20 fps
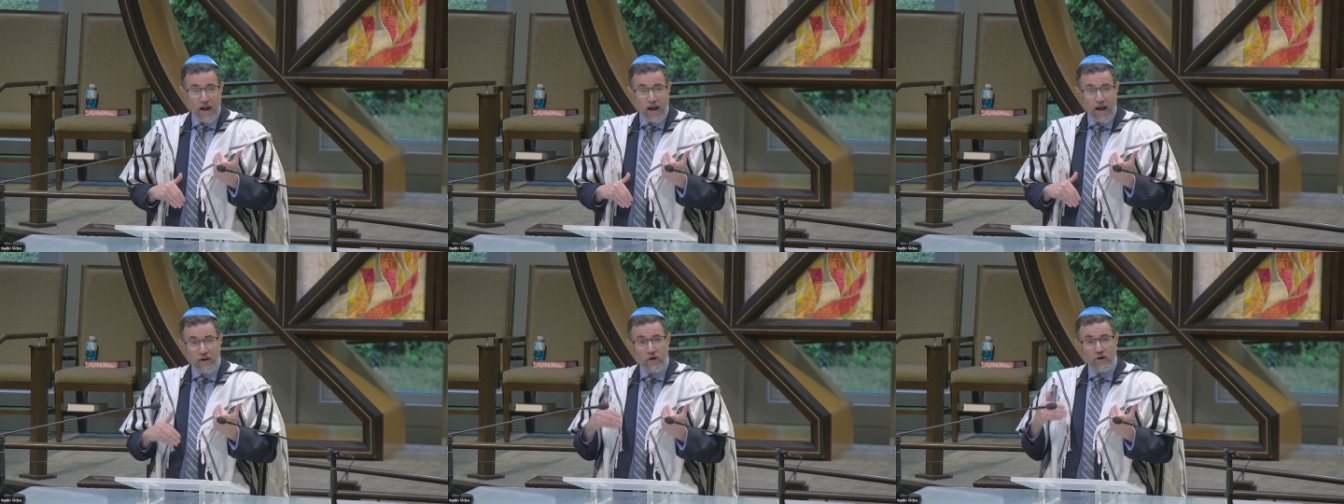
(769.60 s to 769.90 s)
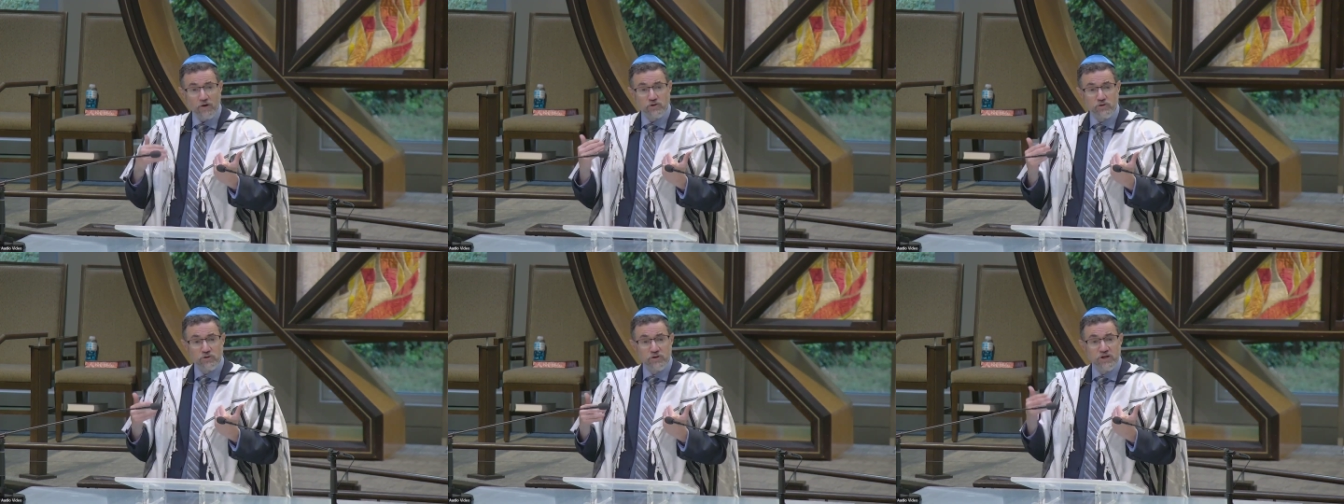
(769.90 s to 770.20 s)
And
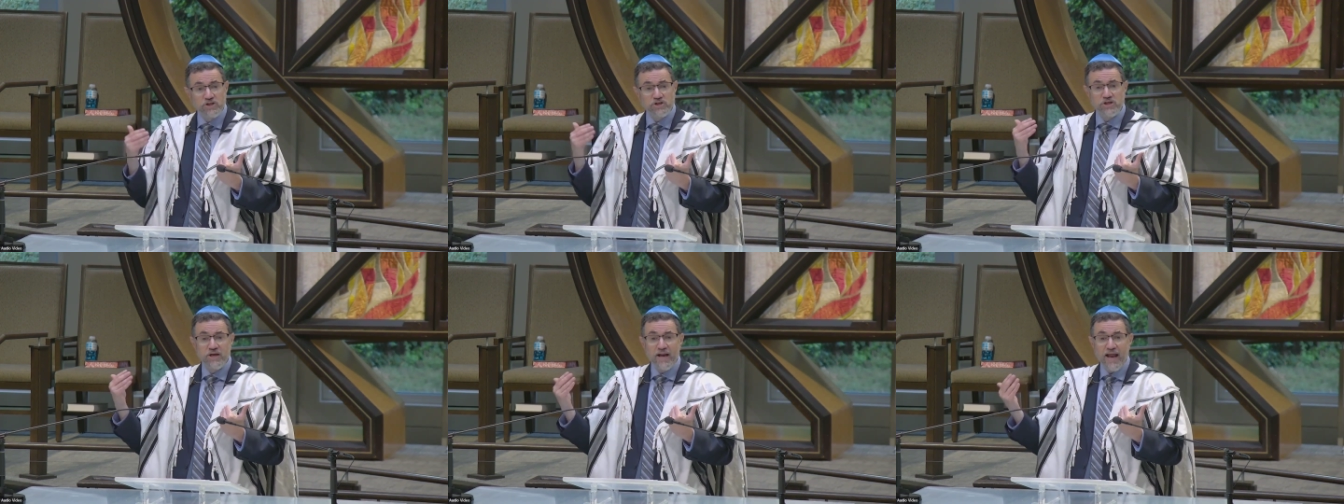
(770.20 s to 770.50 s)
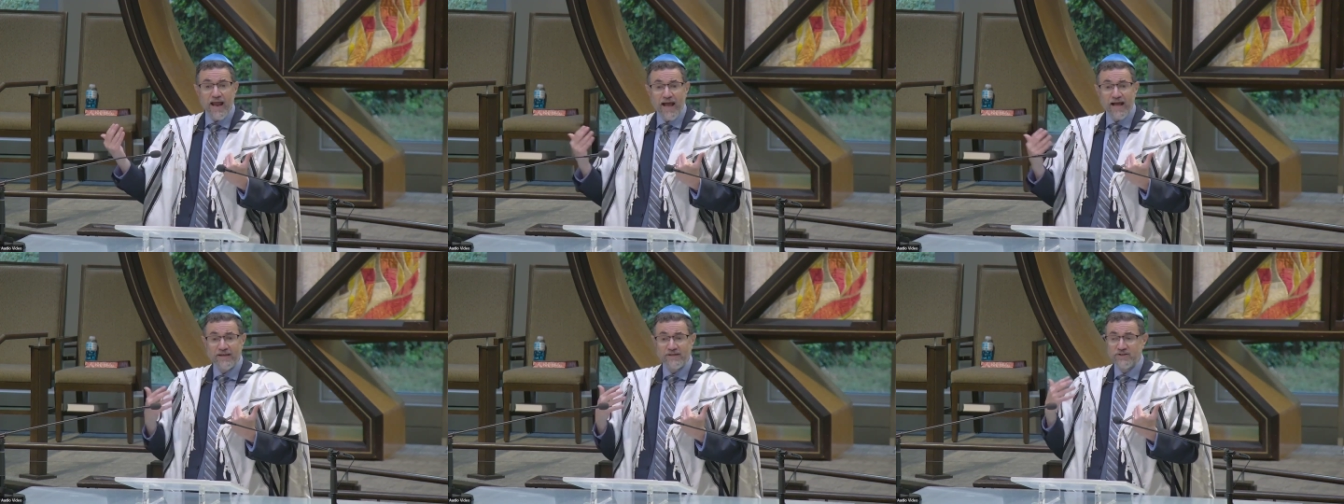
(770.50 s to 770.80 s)
our tradition
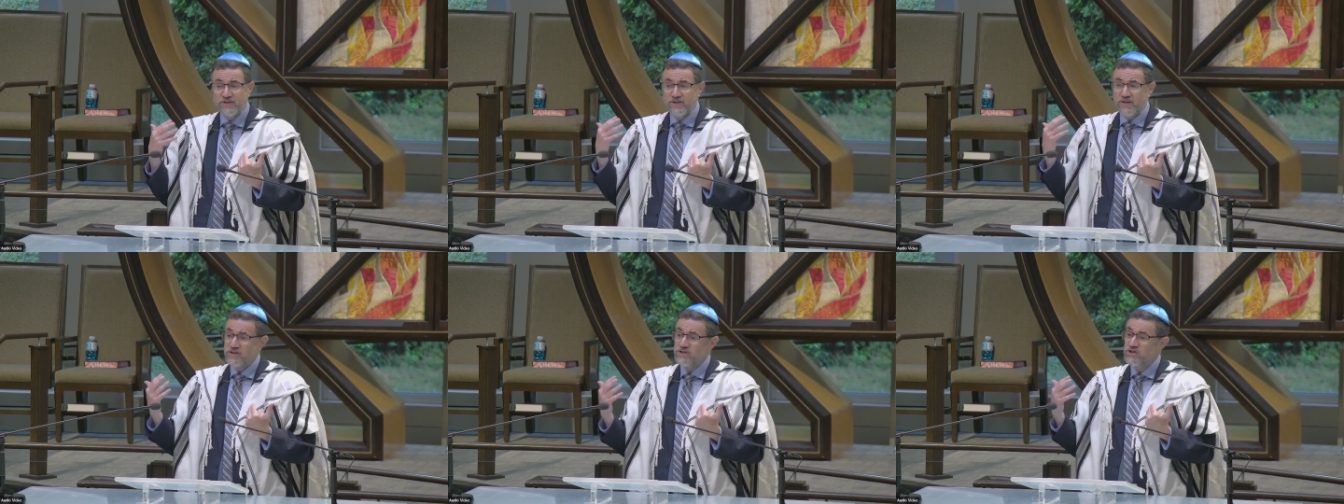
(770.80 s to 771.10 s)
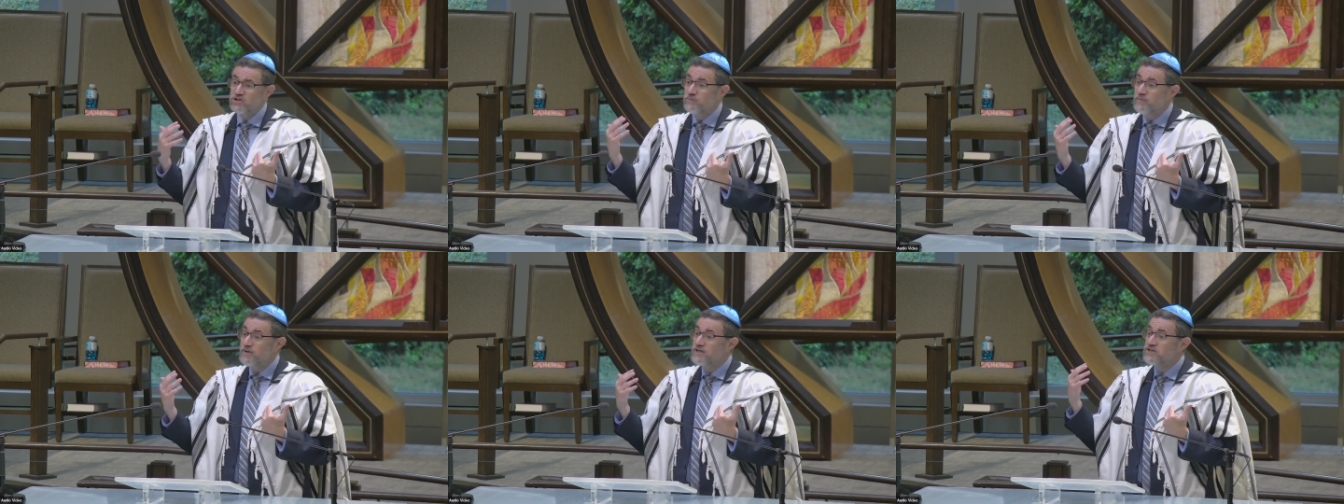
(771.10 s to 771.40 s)
asks us
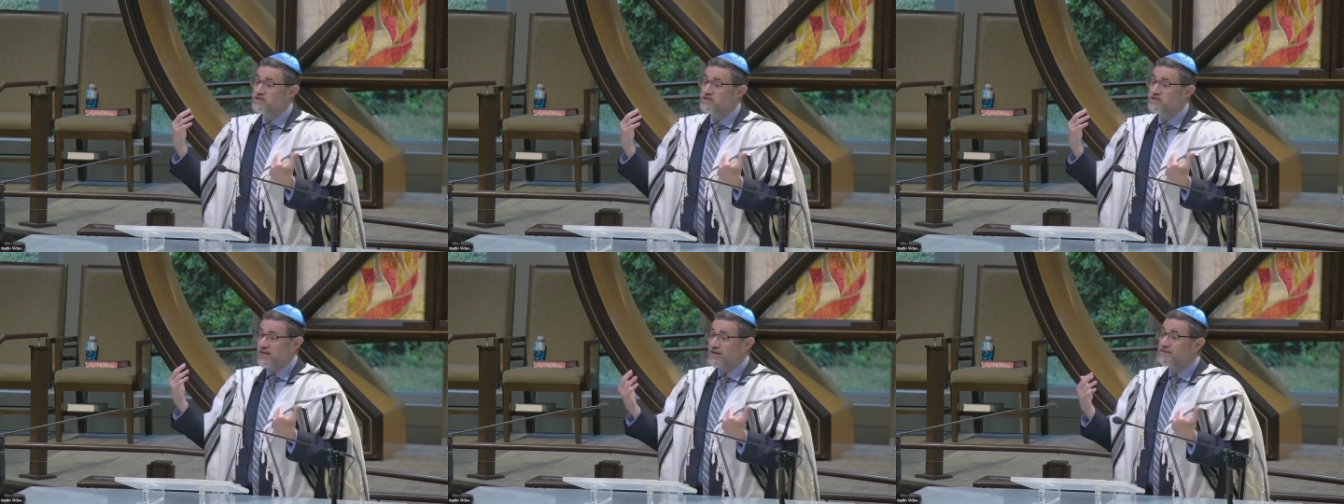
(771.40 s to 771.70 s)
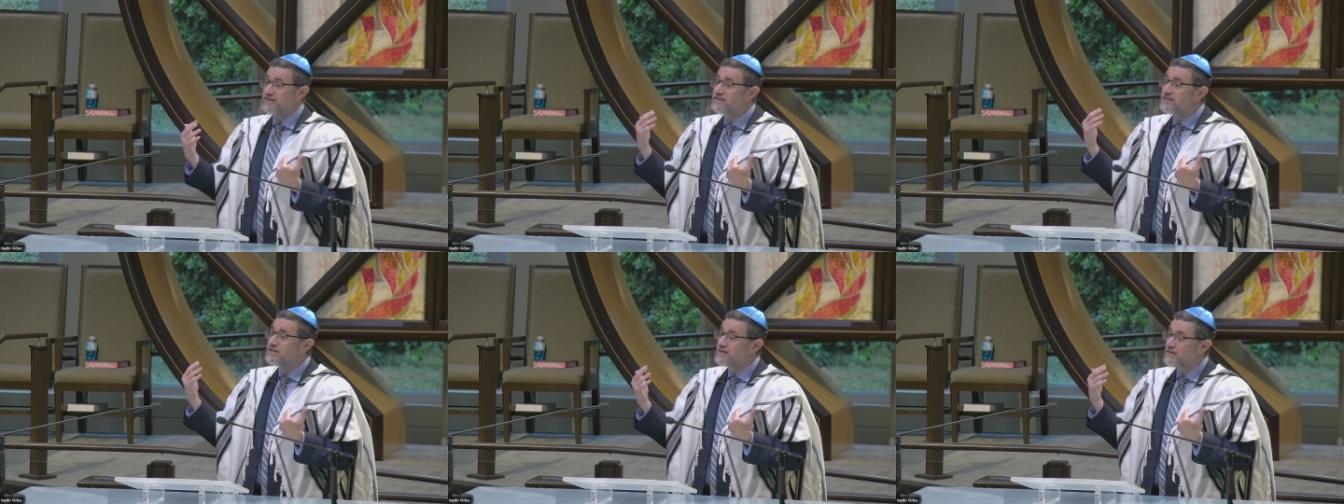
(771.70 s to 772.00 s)
to be
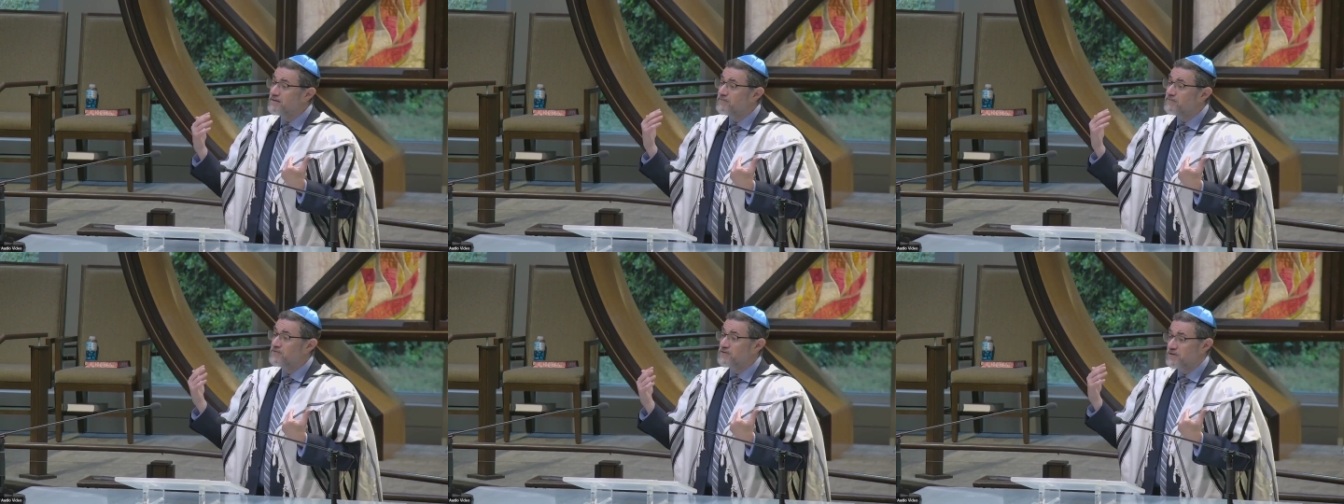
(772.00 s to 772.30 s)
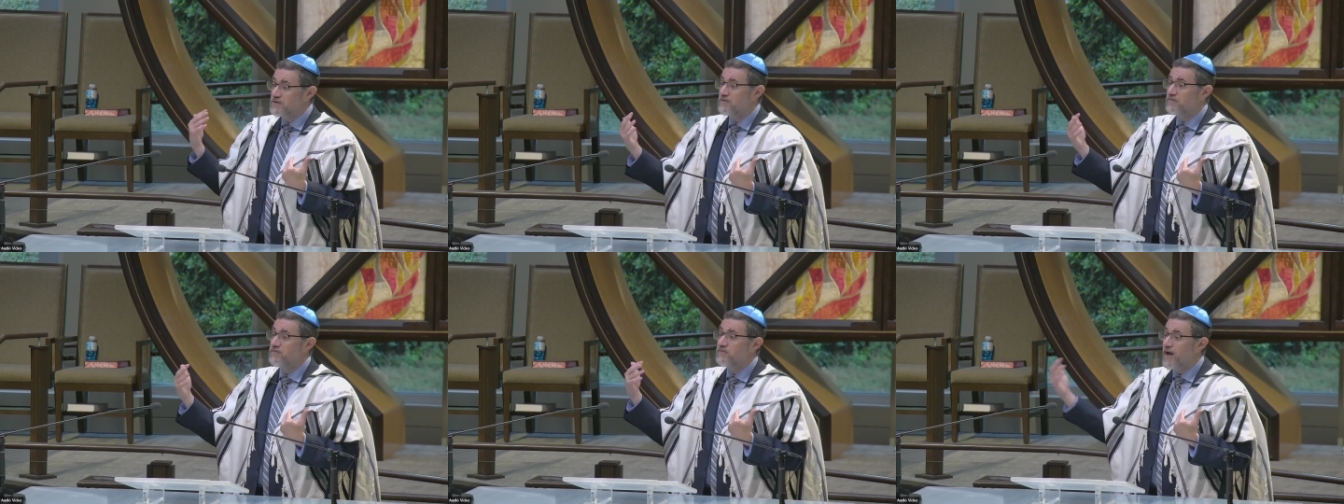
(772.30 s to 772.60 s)
sensitive
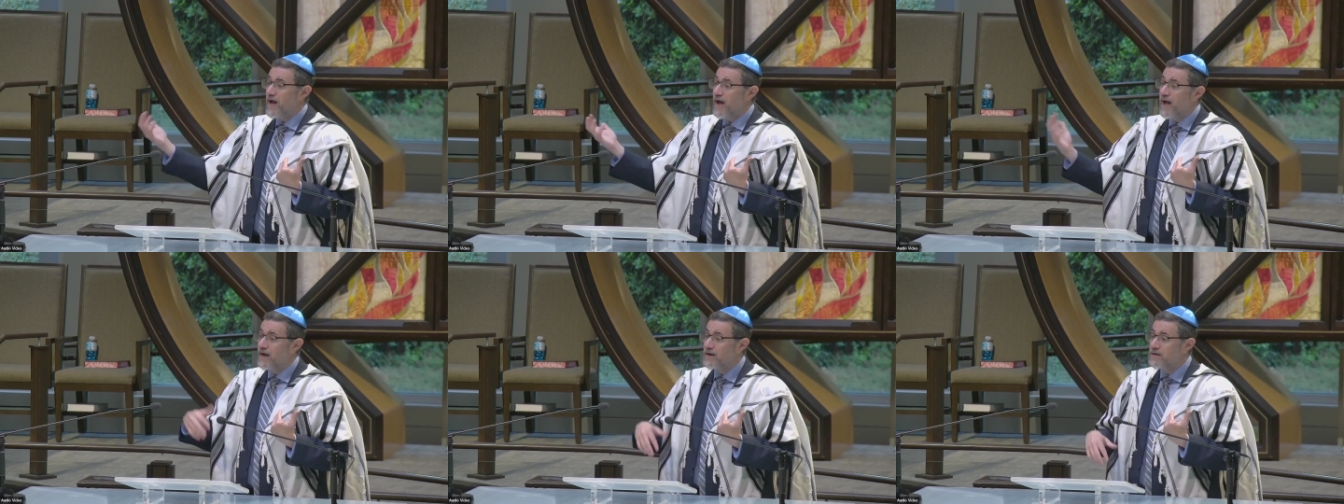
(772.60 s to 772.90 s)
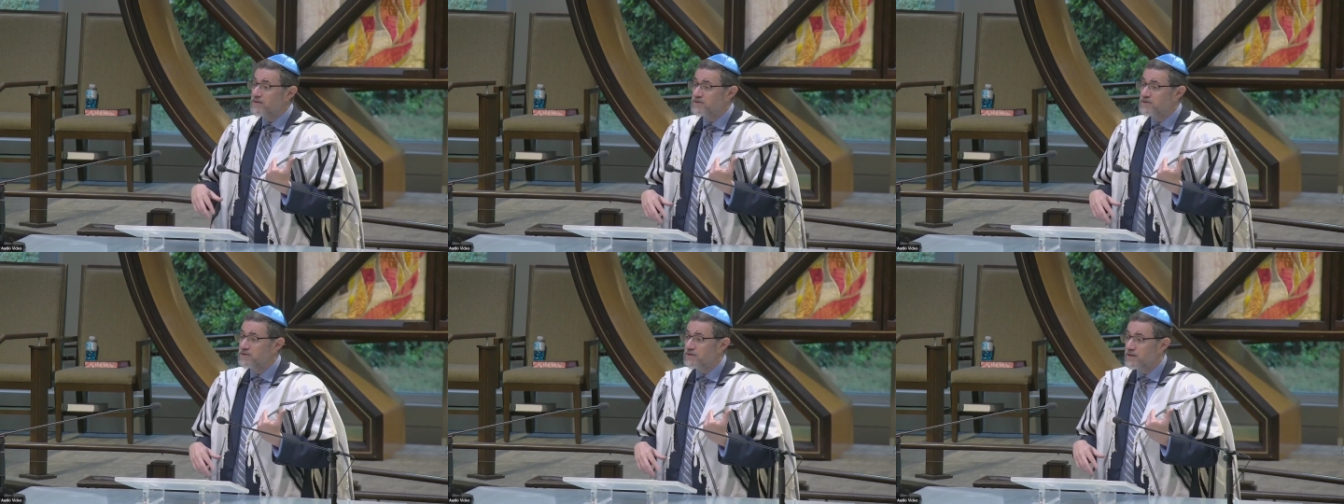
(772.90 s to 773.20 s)
to the
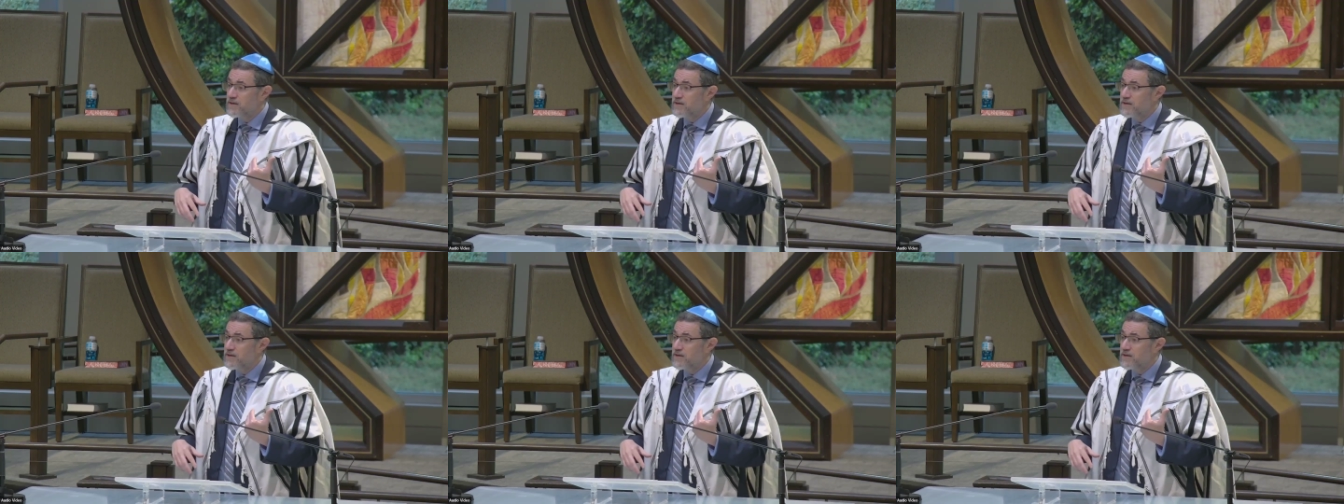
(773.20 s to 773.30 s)
fact